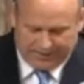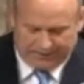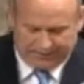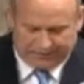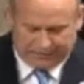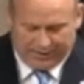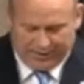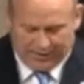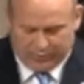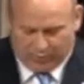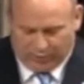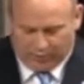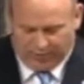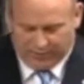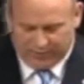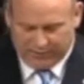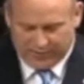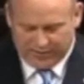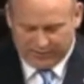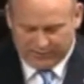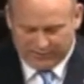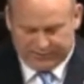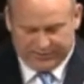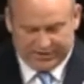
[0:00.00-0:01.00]
framework
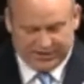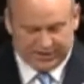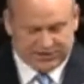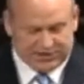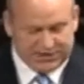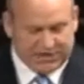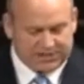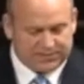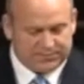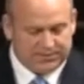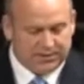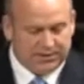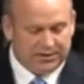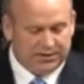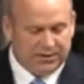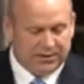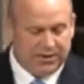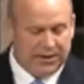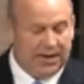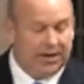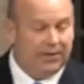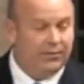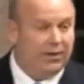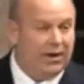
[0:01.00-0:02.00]
for the assessment
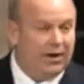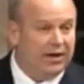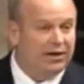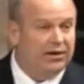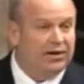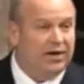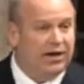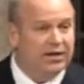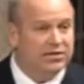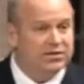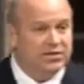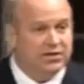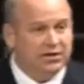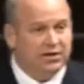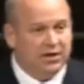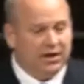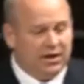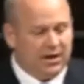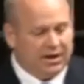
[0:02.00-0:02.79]
and recognition